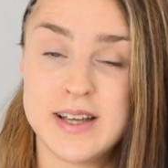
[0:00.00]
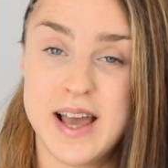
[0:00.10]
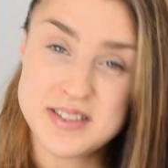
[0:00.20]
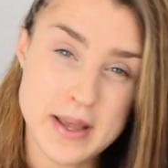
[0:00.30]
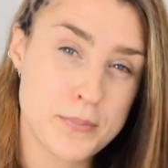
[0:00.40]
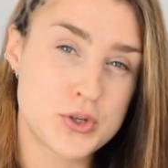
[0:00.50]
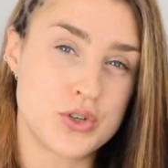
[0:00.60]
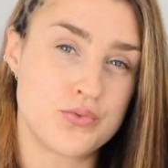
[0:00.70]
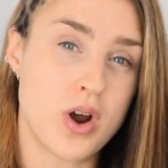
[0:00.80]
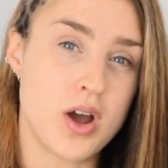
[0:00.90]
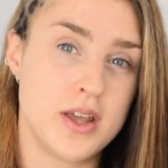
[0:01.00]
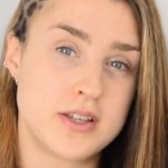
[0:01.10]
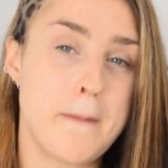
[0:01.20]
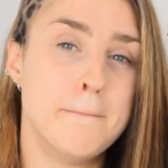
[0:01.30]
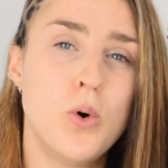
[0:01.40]
As temperatures
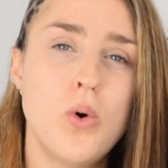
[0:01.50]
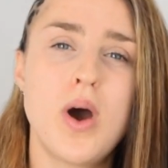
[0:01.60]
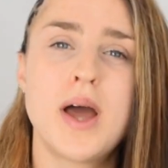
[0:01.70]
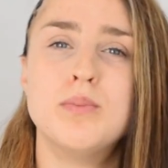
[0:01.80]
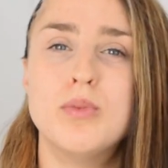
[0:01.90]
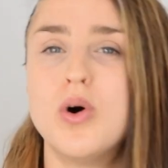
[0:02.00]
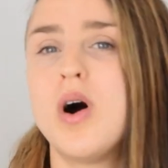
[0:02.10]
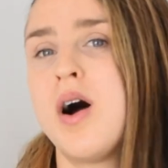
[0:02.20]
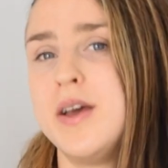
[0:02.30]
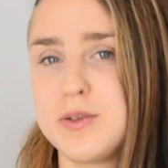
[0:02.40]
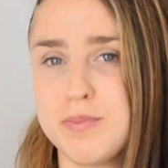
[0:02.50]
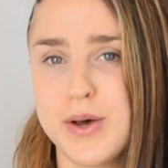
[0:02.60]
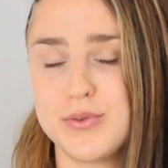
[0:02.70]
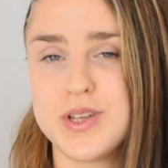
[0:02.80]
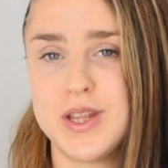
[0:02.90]
rise, more and more ice
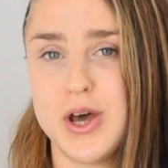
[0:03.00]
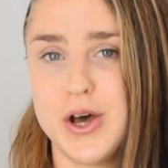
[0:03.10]
melts in the